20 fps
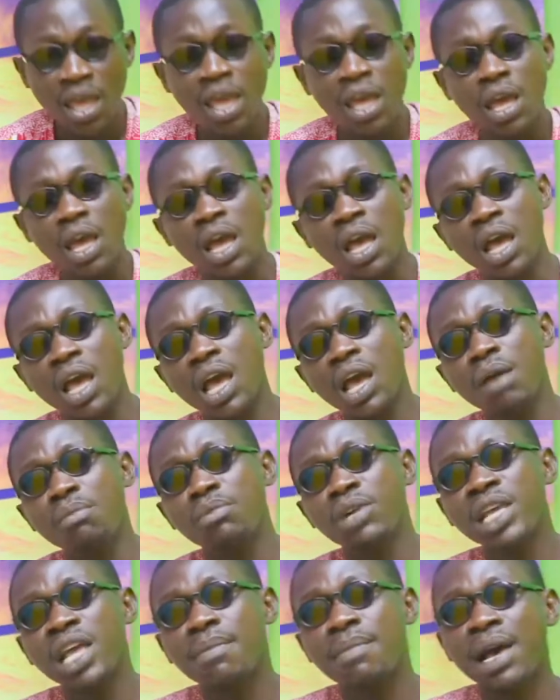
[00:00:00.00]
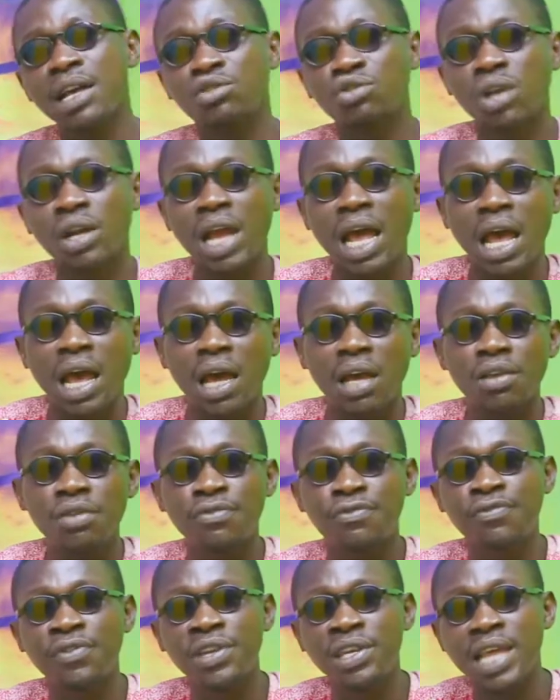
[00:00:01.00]
Ah, my masora
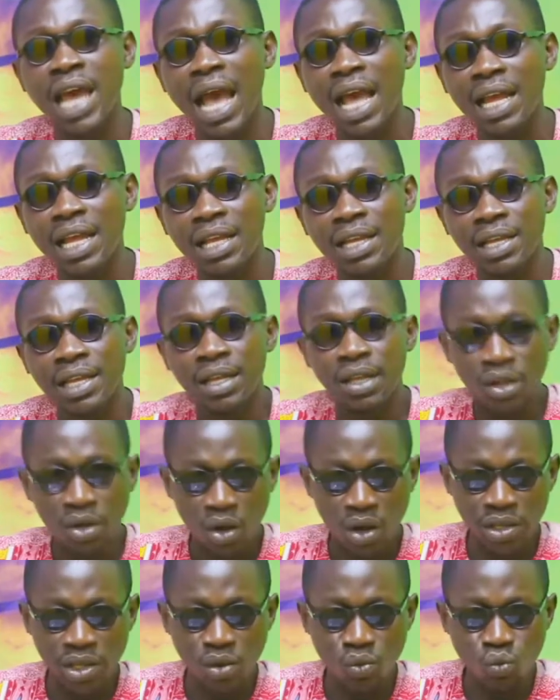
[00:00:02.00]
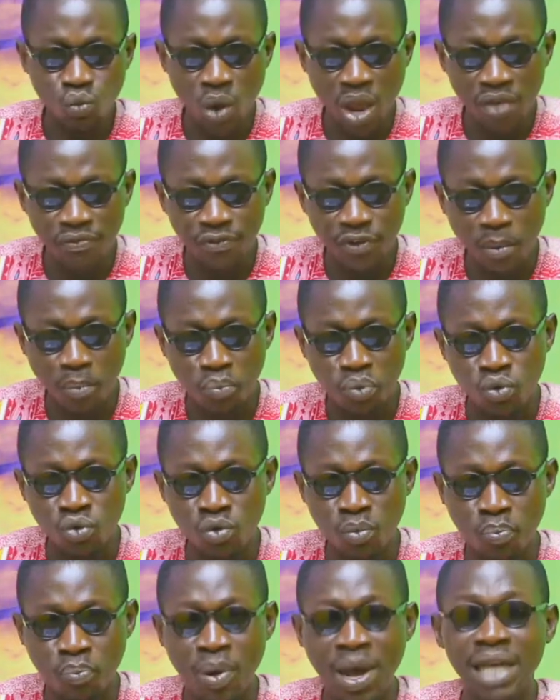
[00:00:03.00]
ifida or your wave pool
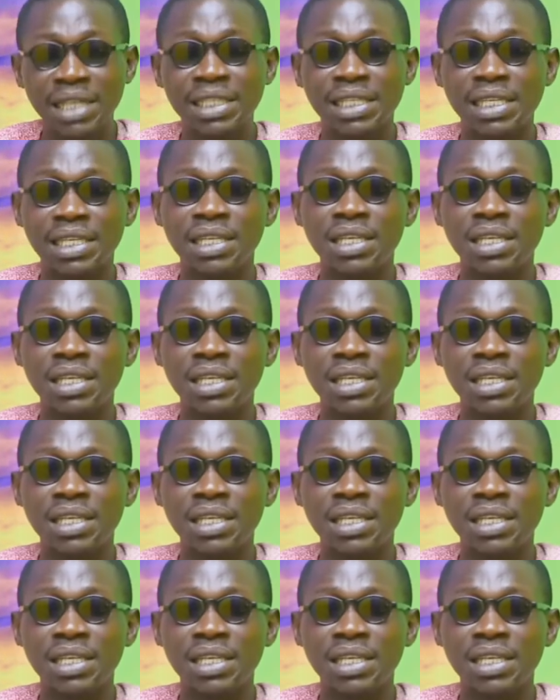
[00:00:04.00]
party,